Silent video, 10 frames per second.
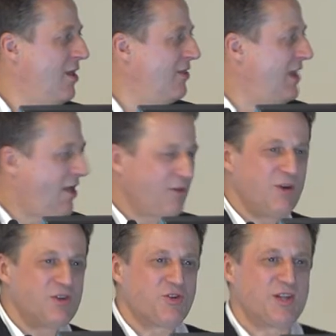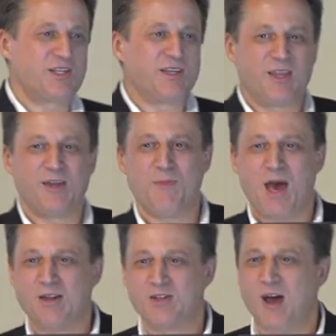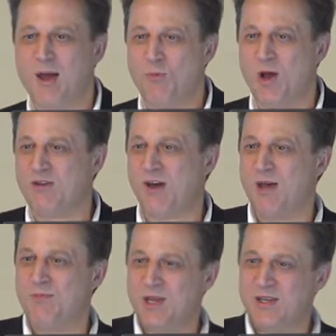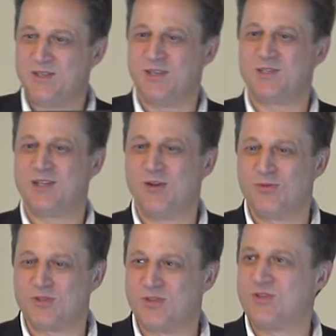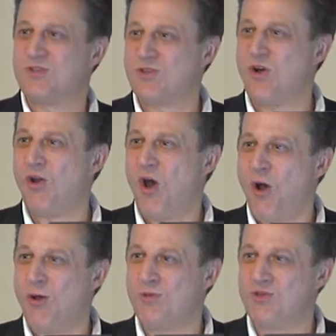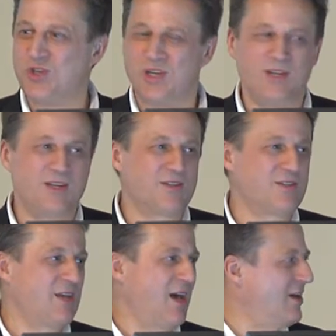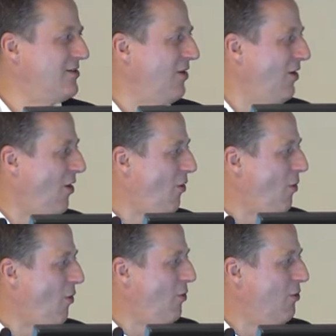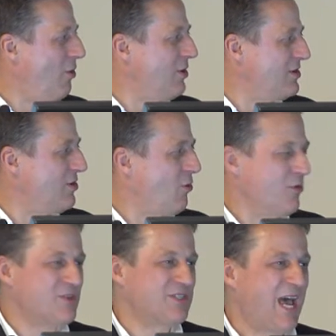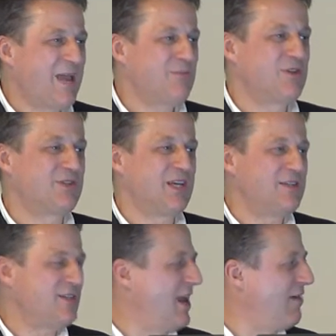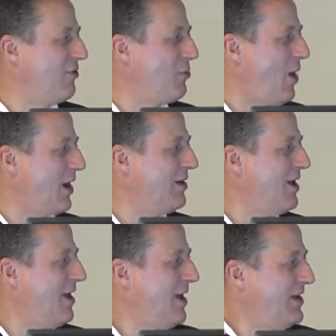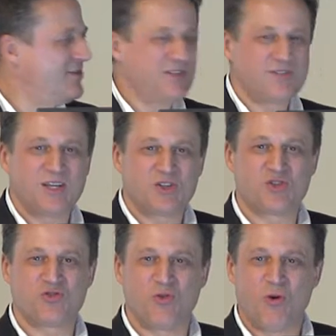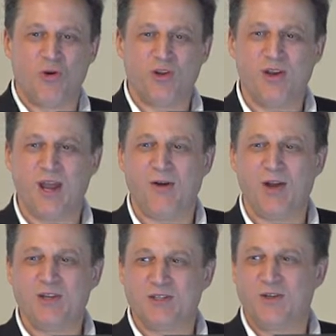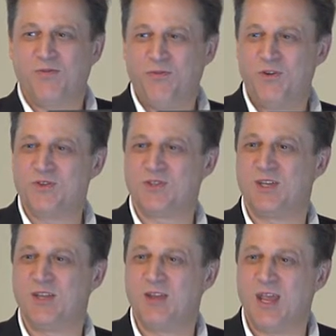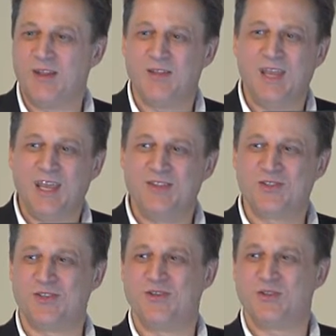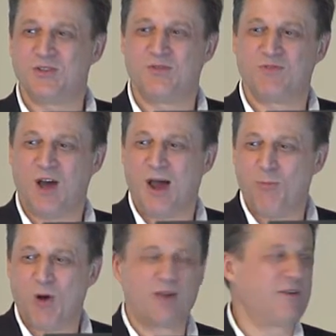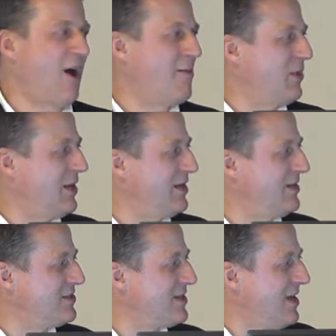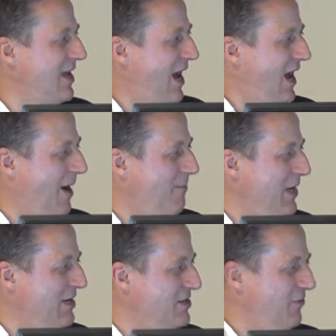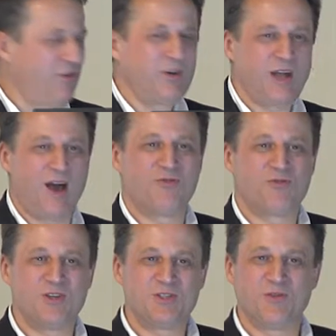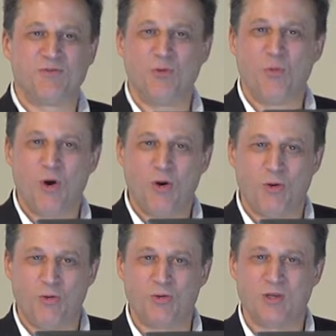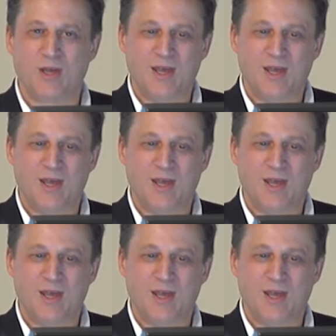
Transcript: The other interesting thing about type 1 diabetes that tells us it's not a homogeneous or the same disease in everyone is this extraordinary difference in the incidence of type 1 diabetes in different countries of the world.